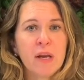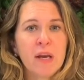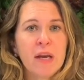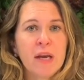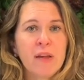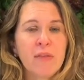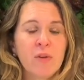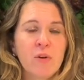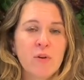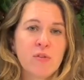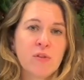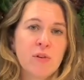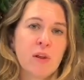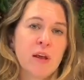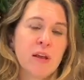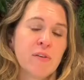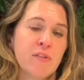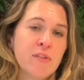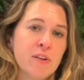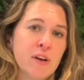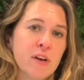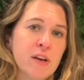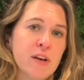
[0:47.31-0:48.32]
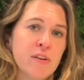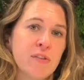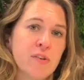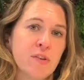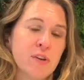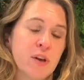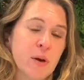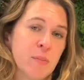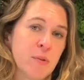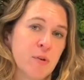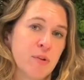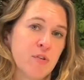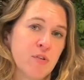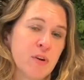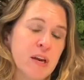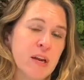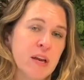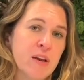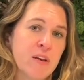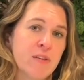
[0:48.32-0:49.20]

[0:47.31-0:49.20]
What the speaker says: and there's a lot of studies to demonstrate,